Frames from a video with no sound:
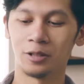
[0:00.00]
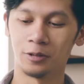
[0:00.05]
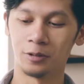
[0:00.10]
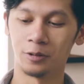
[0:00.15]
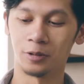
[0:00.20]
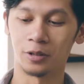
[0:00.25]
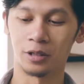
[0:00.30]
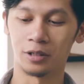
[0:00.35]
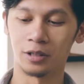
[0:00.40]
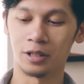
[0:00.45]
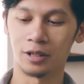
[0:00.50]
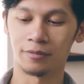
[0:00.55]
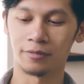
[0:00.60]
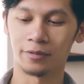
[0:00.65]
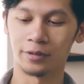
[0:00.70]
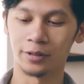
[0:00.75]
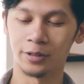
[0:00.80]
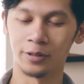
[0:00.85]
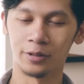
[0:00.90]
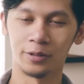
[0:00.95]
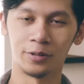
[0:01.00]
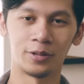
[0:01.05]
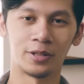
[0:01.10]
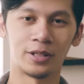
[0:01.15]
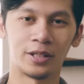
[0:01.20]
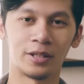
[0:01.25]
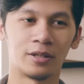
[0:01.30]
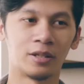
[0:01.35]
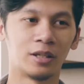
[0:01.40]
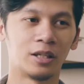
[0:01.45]
you could definitely
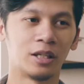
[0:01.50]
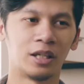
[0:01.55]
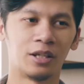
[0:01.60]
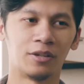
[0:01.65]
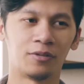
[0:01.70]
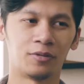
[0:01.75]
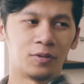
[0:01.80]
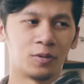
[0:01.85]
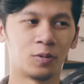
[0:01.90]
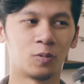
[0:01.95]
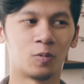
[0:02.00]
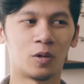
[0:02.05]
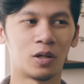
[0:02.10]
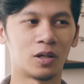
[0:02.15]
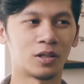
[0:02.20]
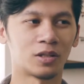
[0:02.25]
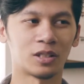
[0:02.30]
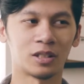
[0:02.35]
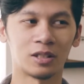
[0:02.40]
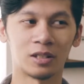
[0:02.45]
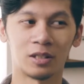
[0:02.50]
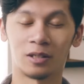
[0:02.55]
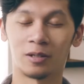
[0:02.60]
use it. If you want